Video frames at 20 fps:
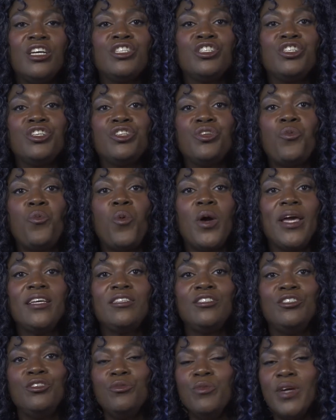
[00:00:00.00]
to the
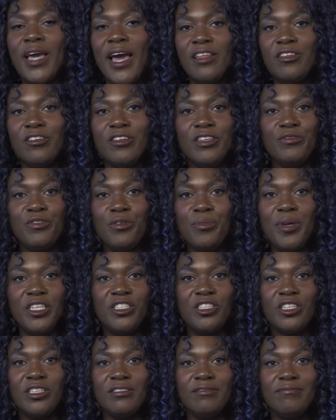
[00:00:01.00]
ways you gather
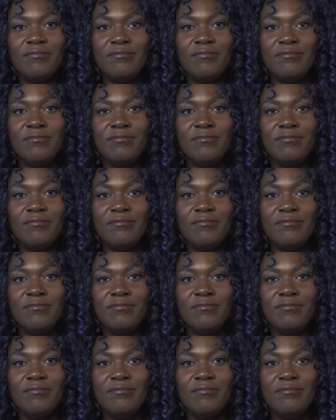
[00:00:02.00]
information.